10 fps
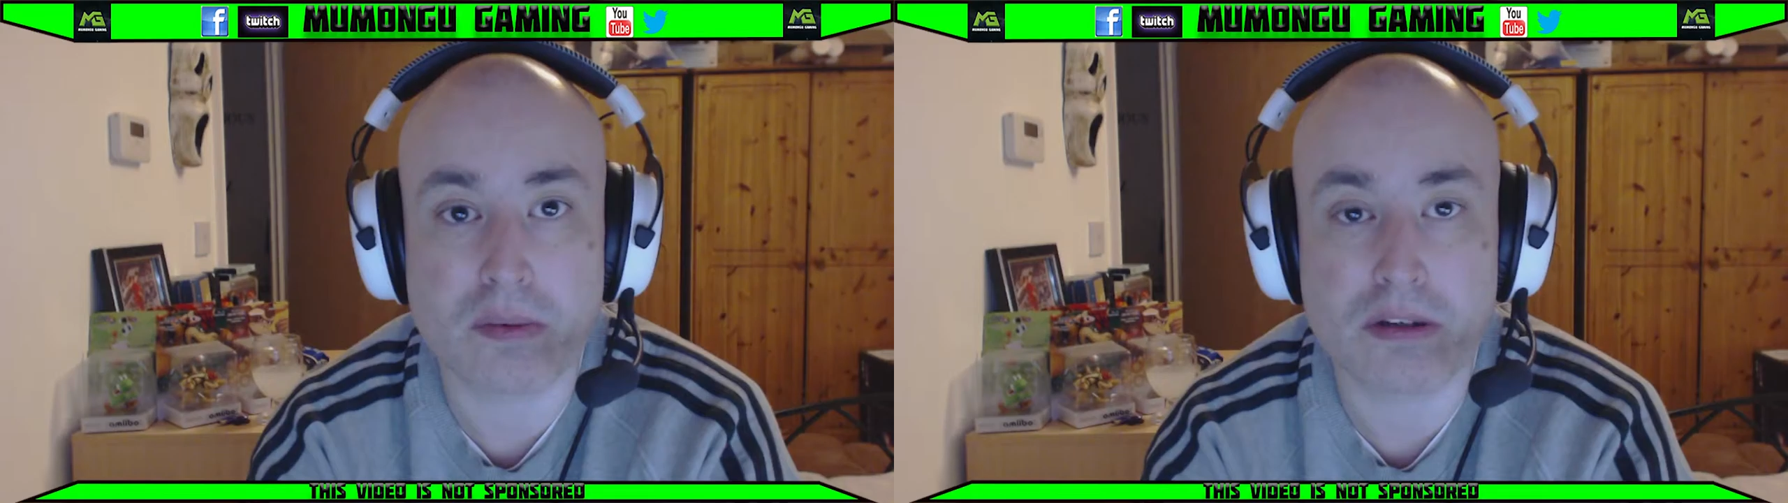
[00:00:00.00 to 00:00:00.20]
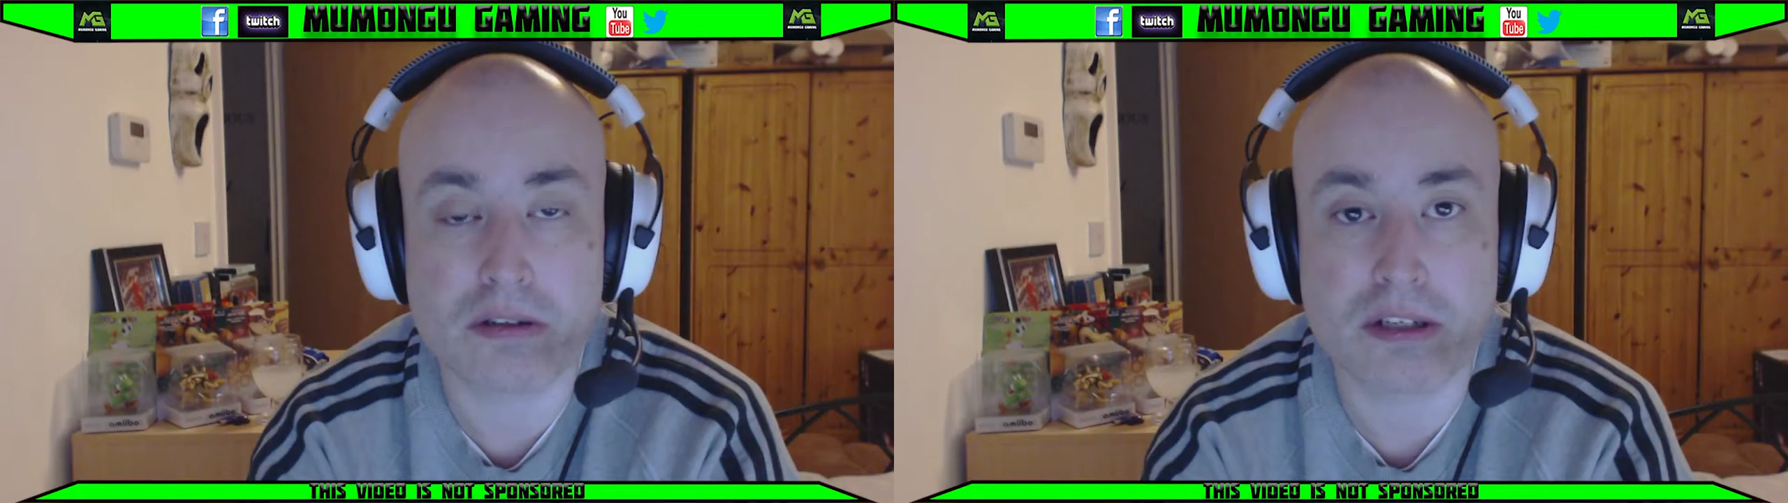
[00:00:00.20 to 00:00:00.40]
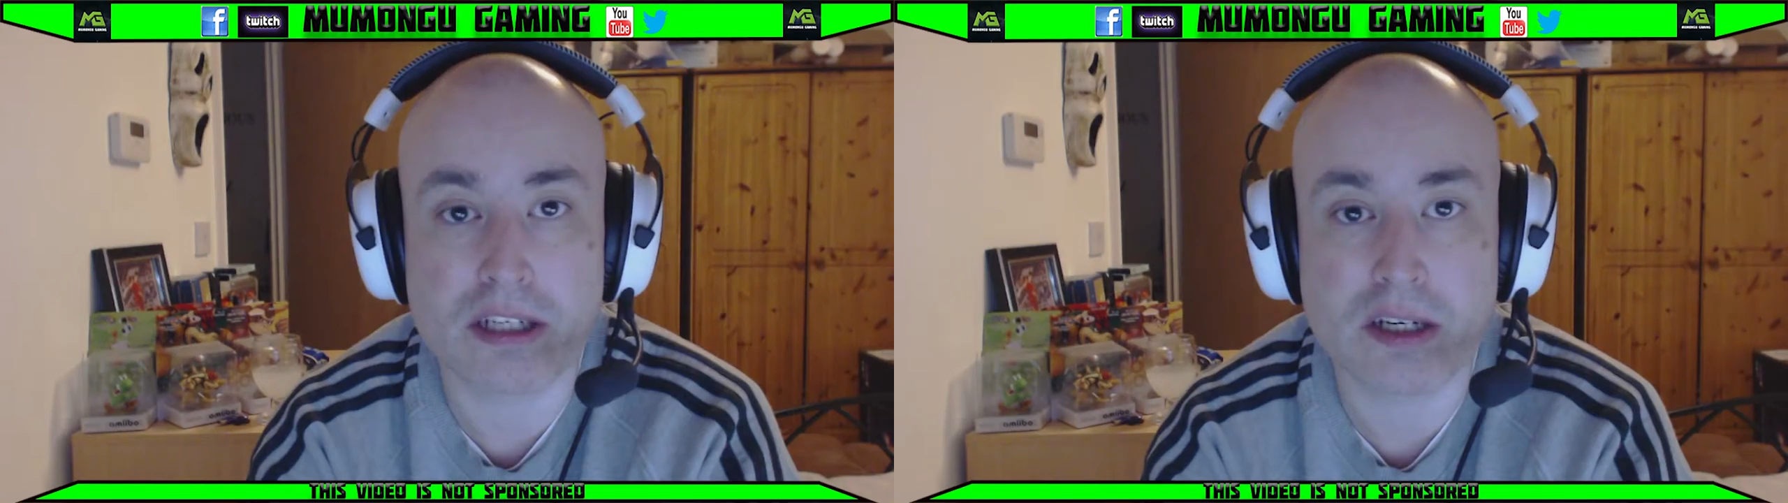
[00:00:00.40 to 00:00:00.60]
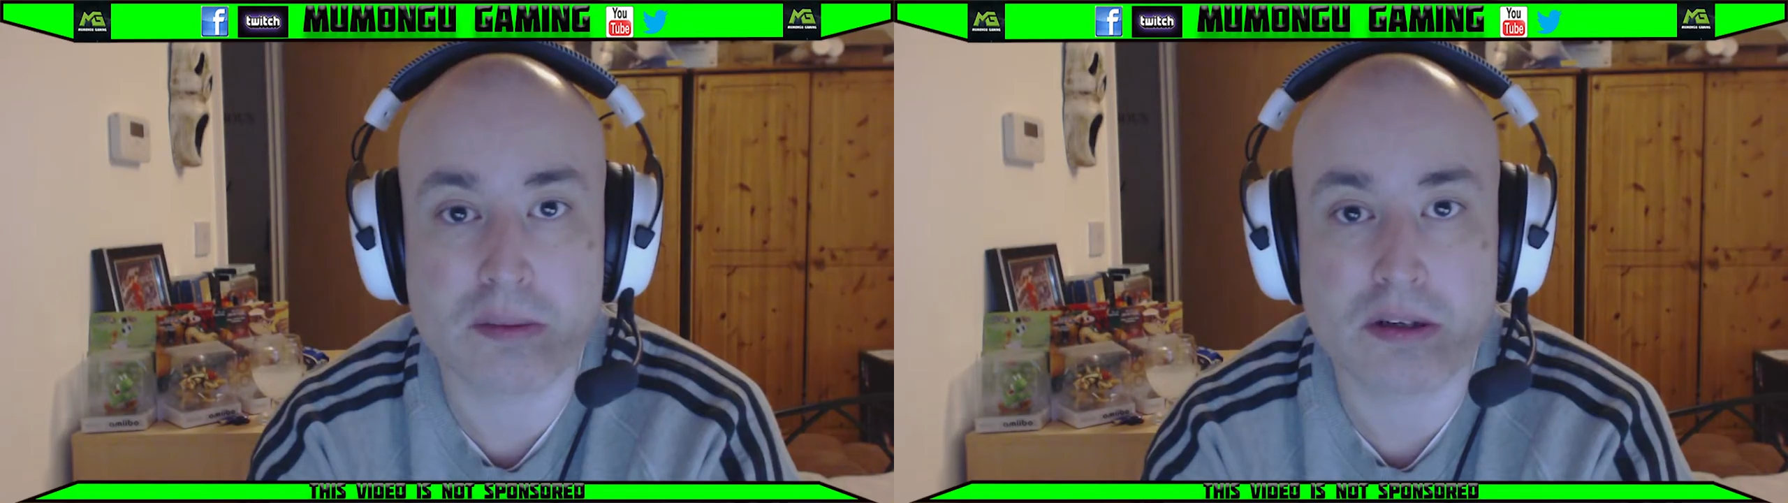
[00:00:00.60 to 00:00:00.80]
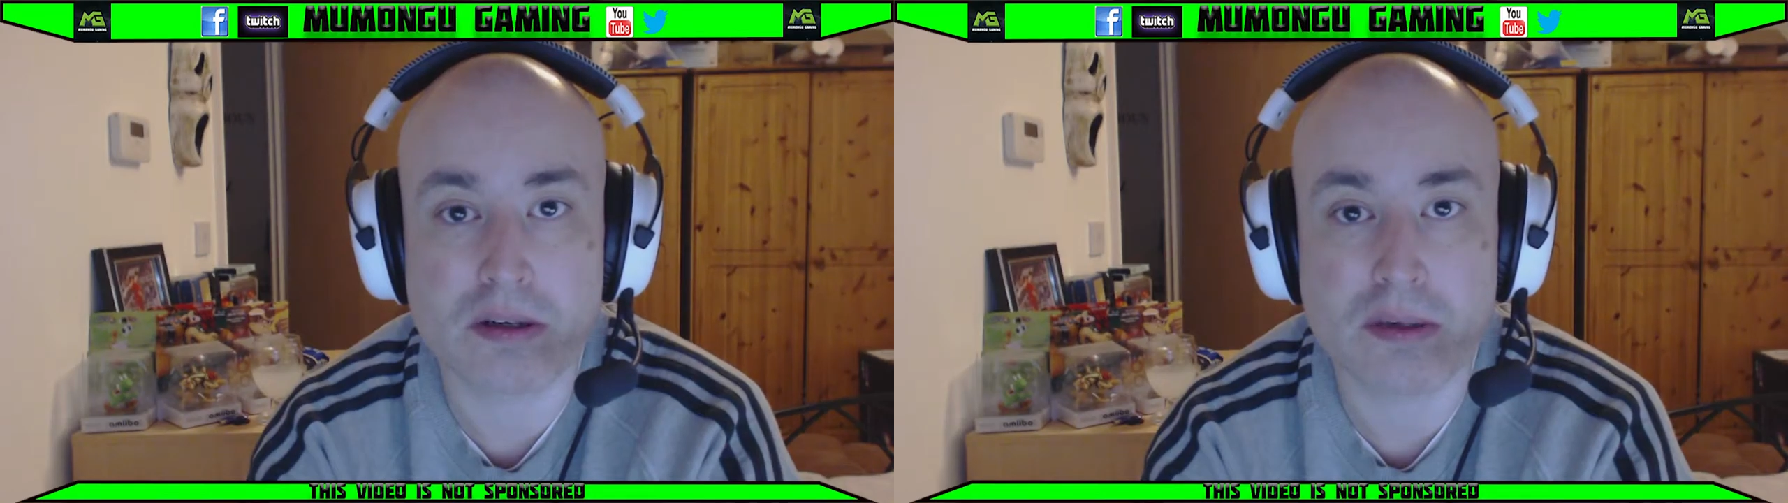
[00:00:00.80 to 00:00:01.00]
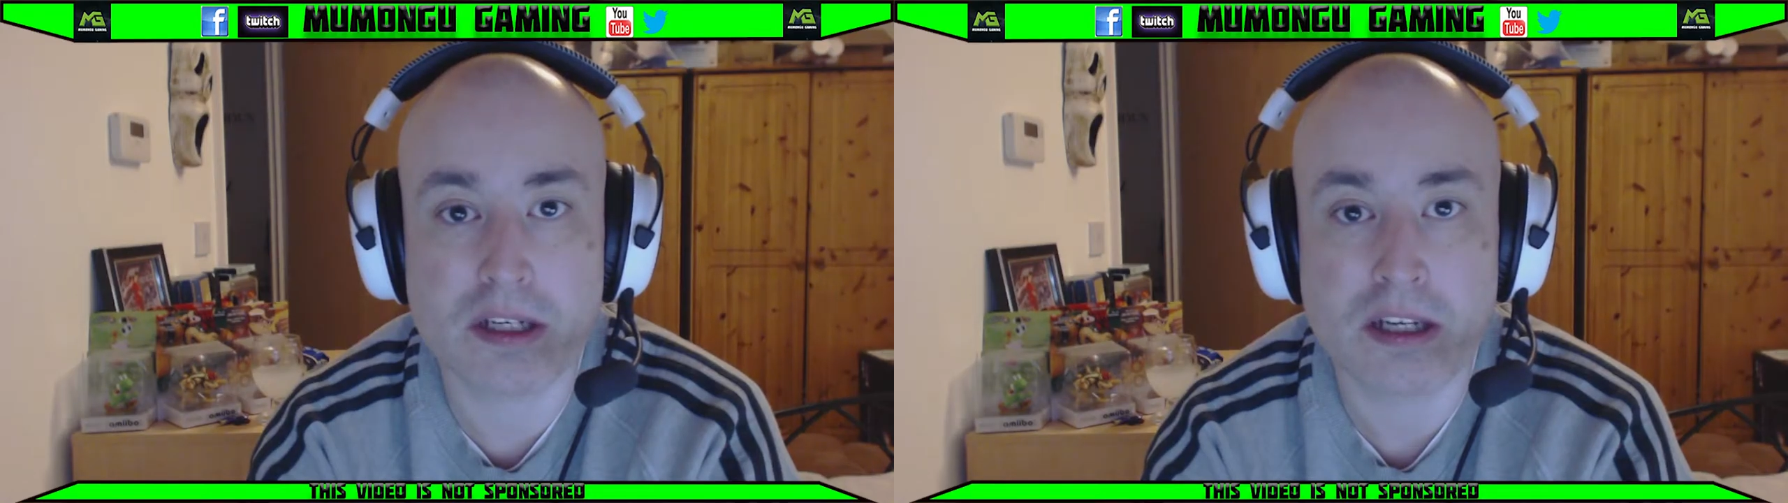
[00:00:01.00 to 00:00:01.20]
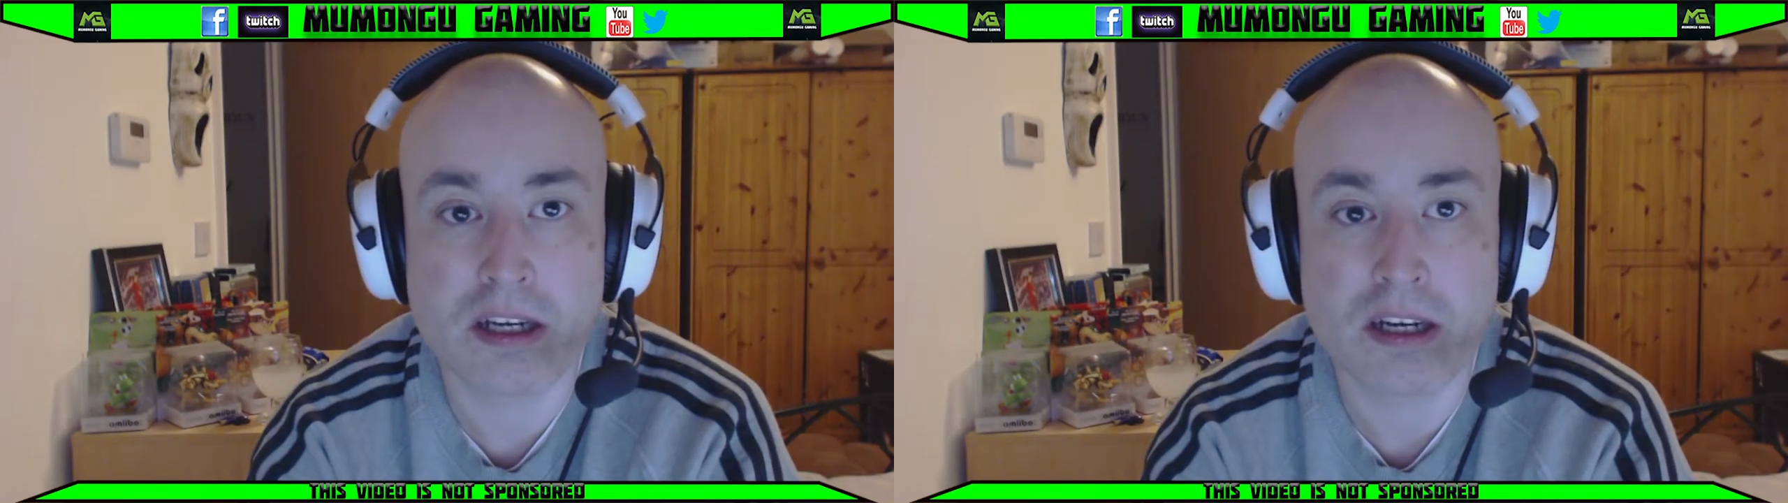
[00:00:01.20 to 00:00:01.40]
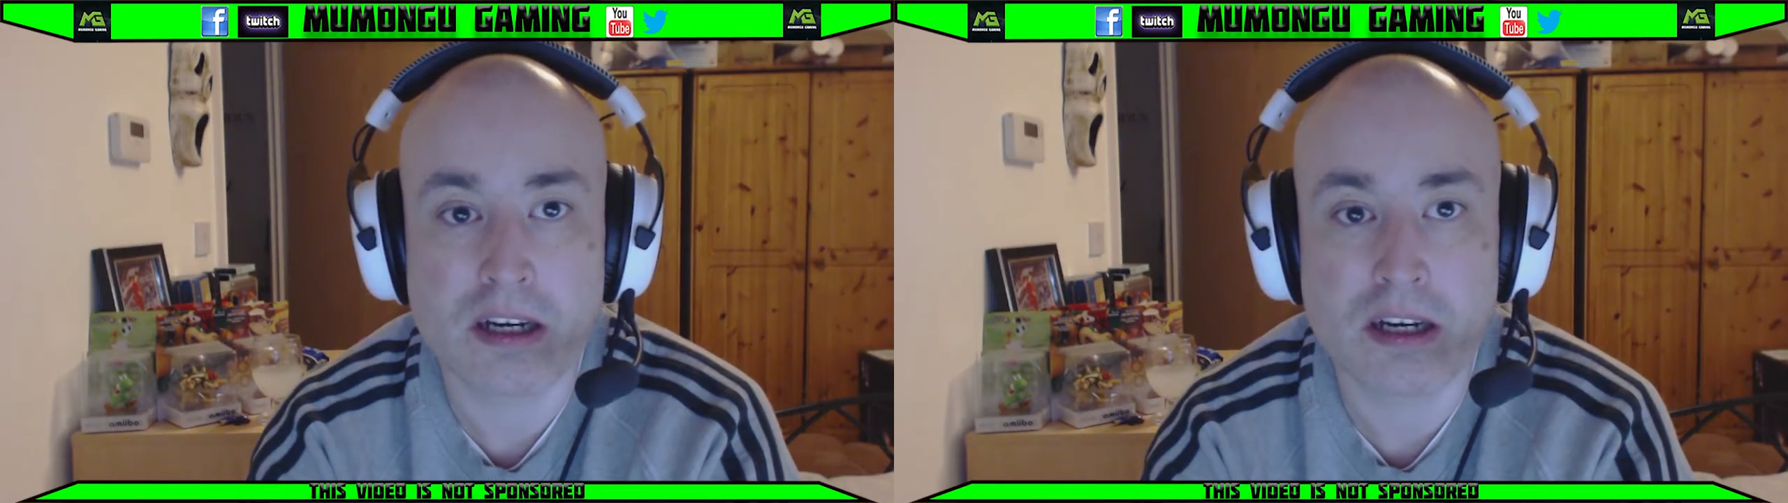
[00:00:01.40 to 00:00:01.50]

was right now. But I mean,